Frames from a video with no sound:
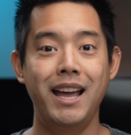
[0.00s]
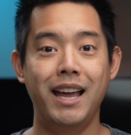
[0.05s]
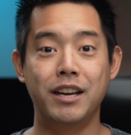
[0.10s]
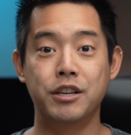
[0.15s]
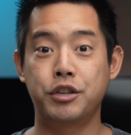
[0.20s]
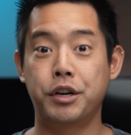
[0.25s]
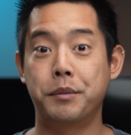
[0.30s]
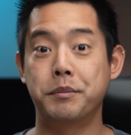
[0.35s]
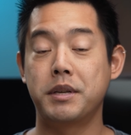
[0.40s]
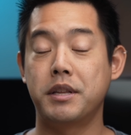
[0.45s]
In
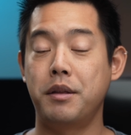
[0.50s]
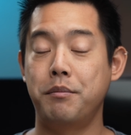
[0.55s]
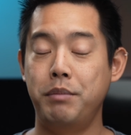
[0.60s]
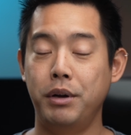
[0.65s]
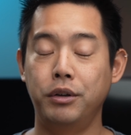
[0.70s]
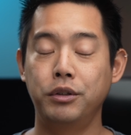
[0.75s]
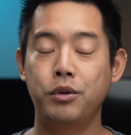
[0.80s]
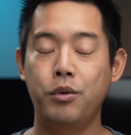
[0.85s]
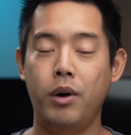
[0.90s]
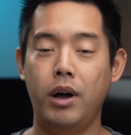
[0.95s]
terms of the
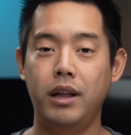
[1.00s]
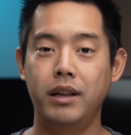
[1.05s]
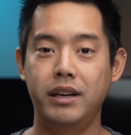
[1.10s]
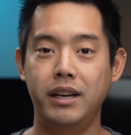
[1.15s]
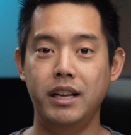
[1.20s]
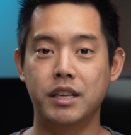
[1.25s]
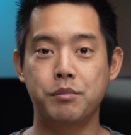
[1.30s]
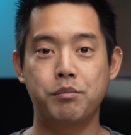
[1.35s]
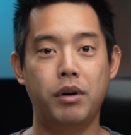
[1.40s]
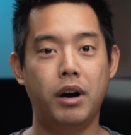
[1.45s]
build
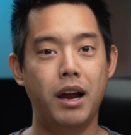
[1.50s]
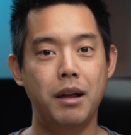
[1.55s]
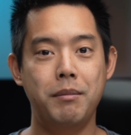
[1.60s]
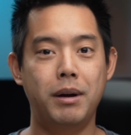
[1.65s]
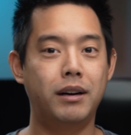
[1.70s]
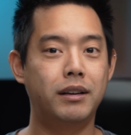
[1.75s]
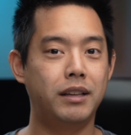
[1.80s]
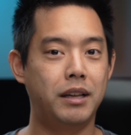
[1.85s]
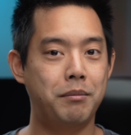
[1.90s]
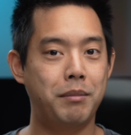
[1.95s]
quality, it's
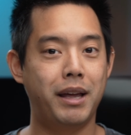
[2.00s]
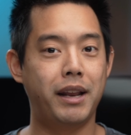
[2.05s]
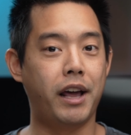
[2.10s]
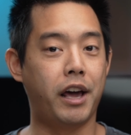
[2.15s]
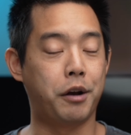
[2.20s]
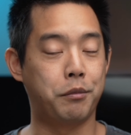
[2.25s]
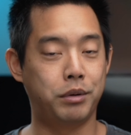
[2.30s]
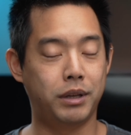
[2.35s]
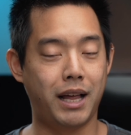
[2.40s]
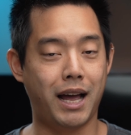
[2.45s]
primarily made
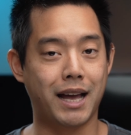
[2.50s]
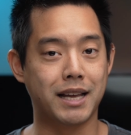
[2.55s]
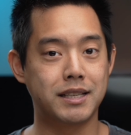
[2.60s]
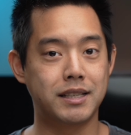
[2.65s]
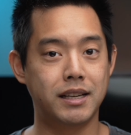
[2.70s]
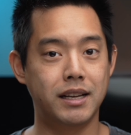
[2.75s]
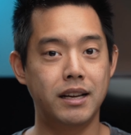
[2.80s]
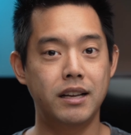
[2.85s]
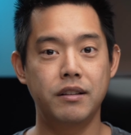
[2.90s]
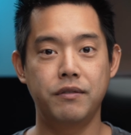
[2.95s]
out of
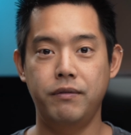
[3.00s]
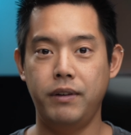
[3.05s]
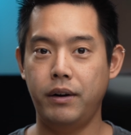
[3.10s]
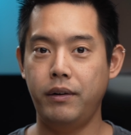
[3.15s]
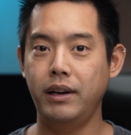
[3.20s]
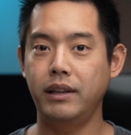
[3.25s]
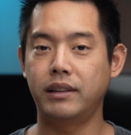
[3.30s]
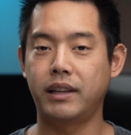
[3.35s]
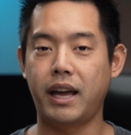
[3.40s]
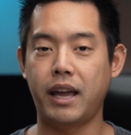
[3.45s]
plastic,
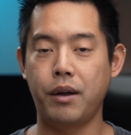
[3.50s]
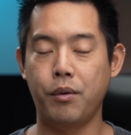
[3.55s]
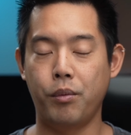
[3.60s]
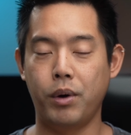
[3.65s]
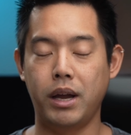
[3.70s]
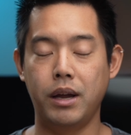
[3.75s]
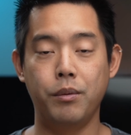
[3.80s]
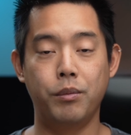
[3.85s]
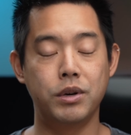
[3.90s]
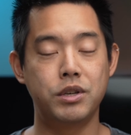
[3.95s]
very
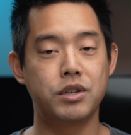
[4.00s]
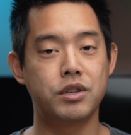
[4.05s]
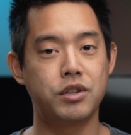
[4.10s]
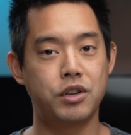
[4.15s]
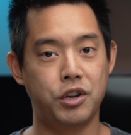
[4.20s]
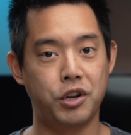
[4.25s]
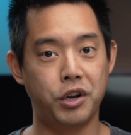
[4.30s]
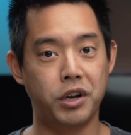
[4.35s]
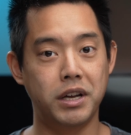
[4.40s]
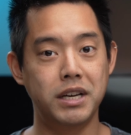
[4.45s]
lightweight, which is
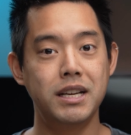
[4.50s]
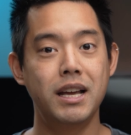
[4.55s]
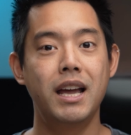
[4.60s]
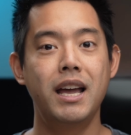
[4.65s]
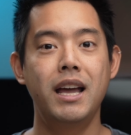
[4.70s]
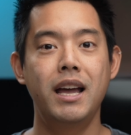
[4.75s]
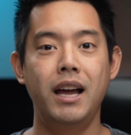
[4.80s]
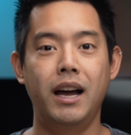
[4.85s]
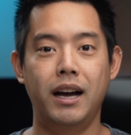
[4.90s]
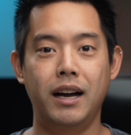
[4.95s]
good.
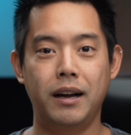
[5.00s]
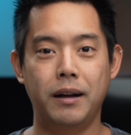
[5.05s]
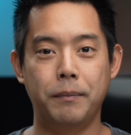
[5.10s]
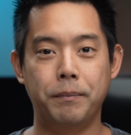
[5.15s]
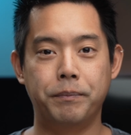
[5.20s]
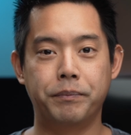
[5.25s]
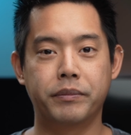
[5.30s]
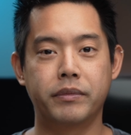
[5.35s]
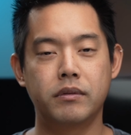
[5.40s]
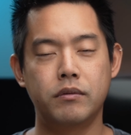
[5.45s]

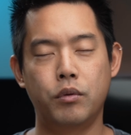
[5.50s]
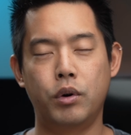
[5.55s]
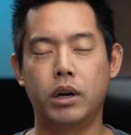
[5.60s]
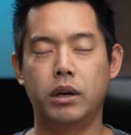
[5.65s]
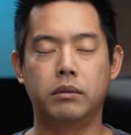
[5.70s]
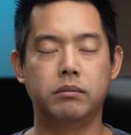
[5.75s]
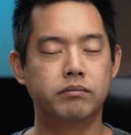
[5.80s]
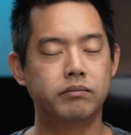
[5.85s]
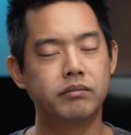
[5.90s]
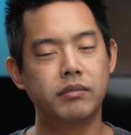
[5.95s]
Um,
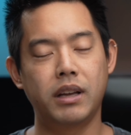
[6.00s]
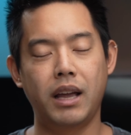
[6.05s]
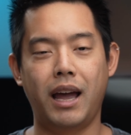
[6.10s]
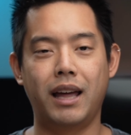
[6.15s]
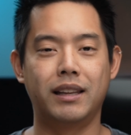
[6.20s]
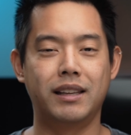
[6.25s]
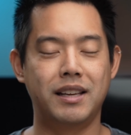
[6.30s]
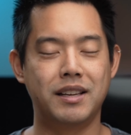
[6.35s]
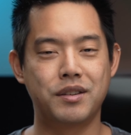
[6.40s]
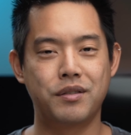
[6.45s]
well,
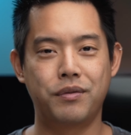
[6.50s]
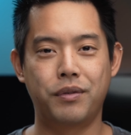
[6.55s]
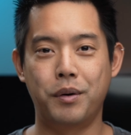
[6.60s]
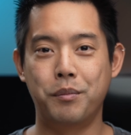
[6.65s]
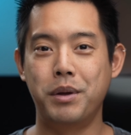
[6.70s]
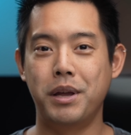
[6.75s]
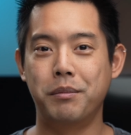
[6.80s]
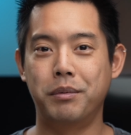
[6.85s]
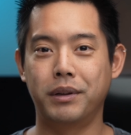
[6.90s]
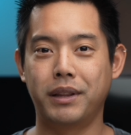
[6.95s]
at least for
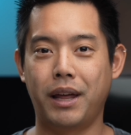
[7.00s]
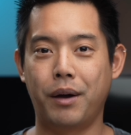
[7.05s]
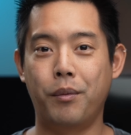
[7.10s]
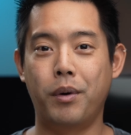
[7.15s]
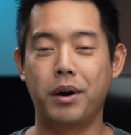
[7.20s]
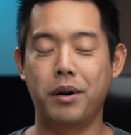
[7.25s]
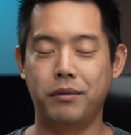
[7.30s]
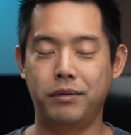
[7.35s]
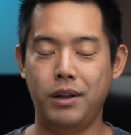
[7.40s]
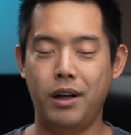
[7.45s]
people that
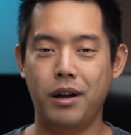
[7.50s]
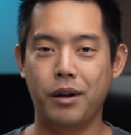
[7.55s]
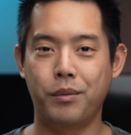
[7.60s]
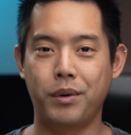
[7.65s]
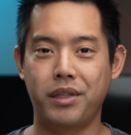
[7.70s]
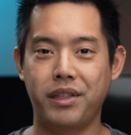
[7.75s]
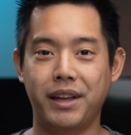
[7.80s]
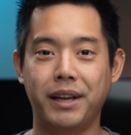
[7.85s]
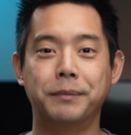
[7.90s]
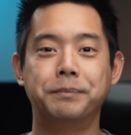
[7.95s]
want to vlog
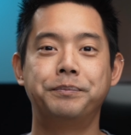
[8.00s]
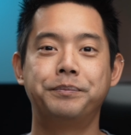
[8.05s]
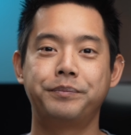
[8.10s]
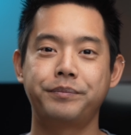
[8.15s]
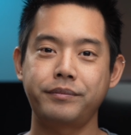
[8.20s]
with it.